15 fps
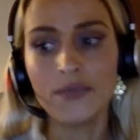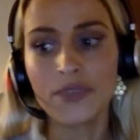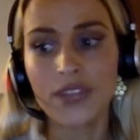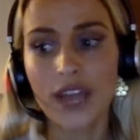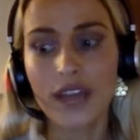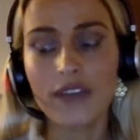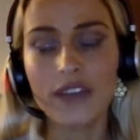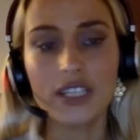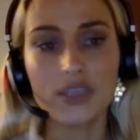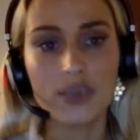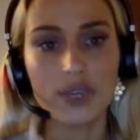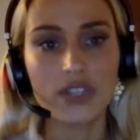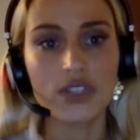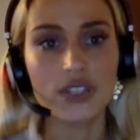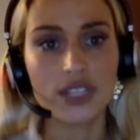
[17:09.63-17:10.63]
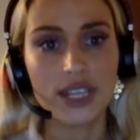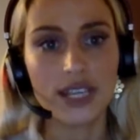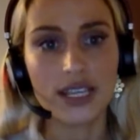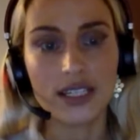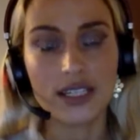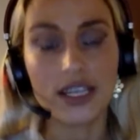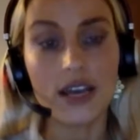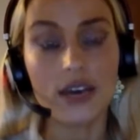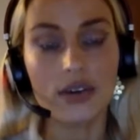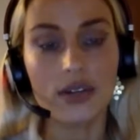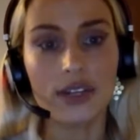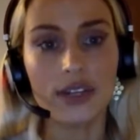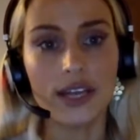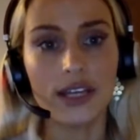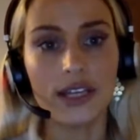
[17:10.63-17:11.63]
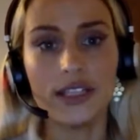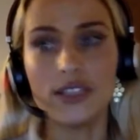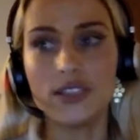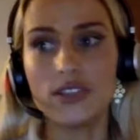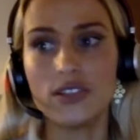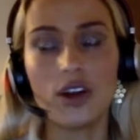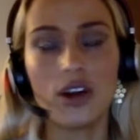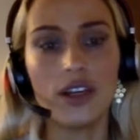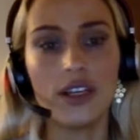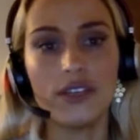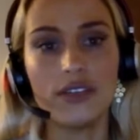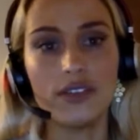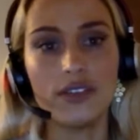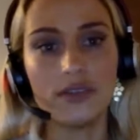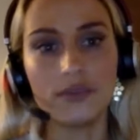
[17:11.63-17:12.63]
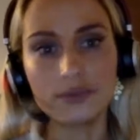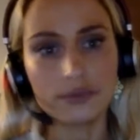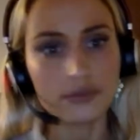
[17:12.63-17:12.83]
having his pictures taken down, and that he's not even